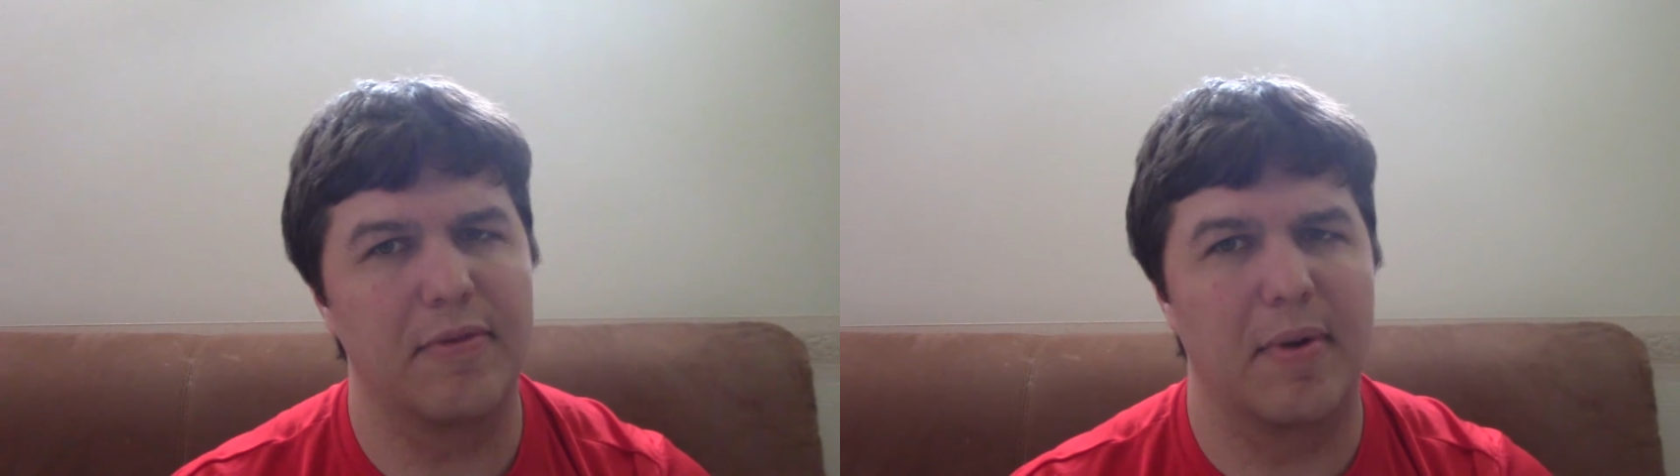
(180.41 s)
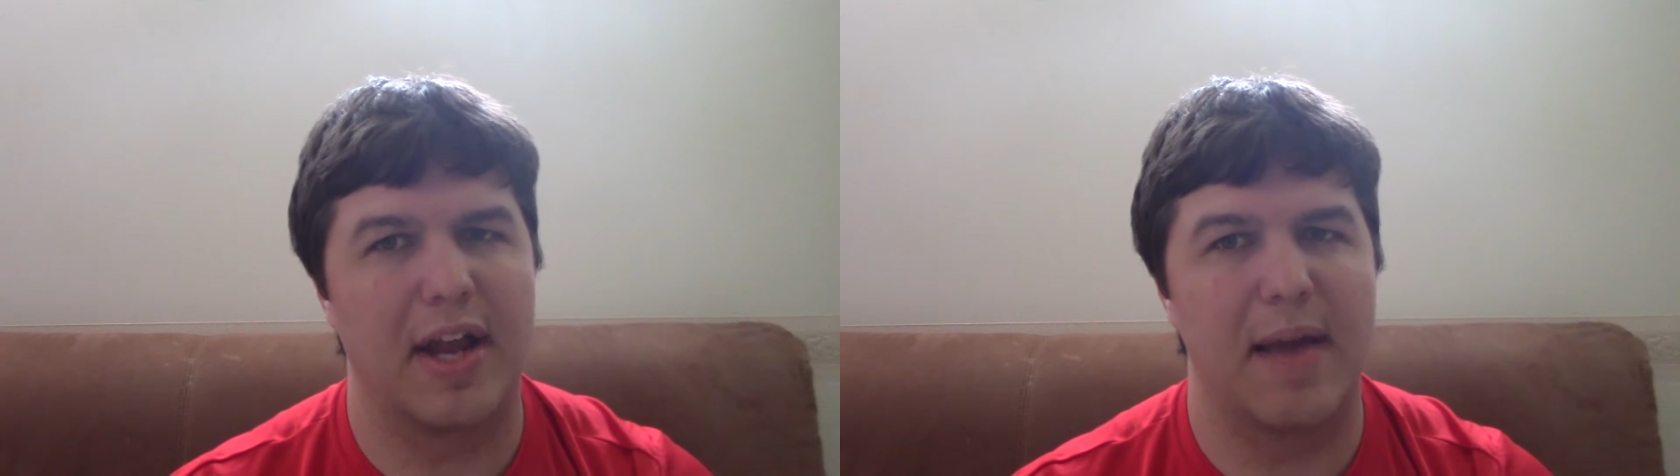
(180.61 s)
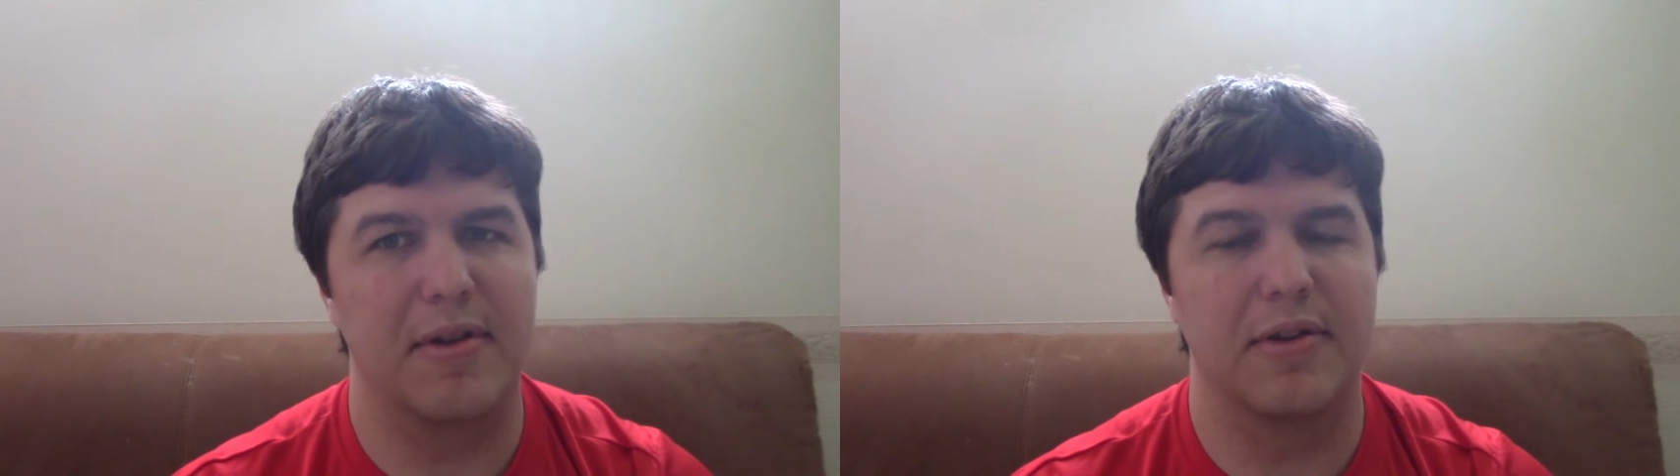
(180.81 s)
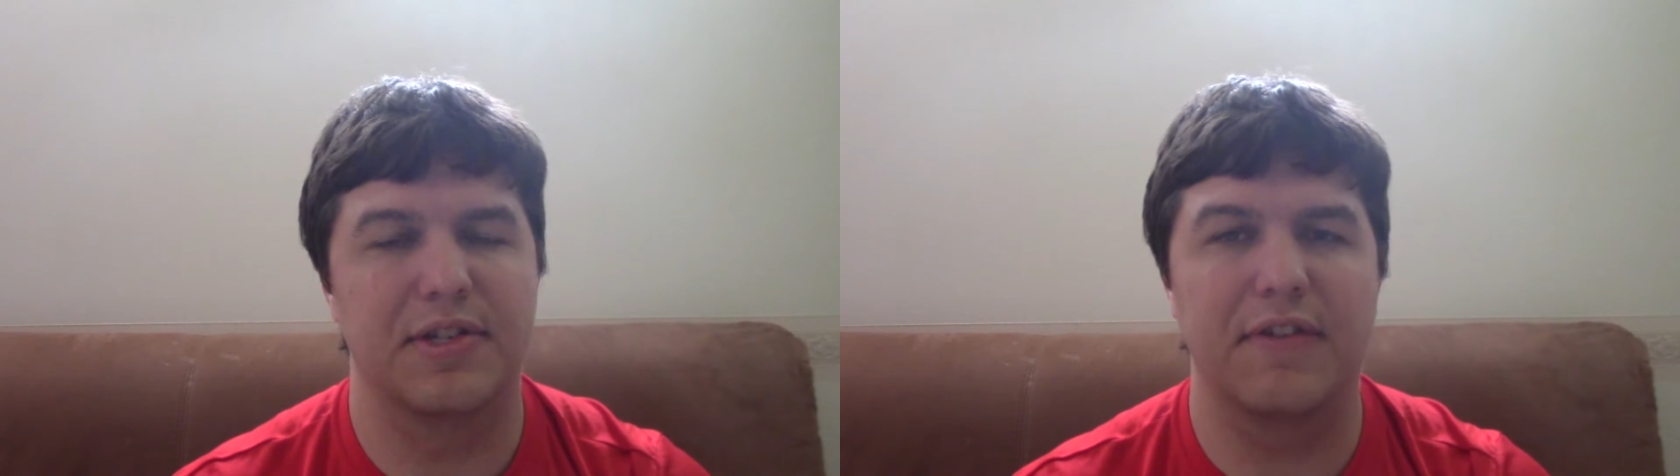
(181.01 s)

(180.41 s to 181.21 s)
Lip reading: are cameos.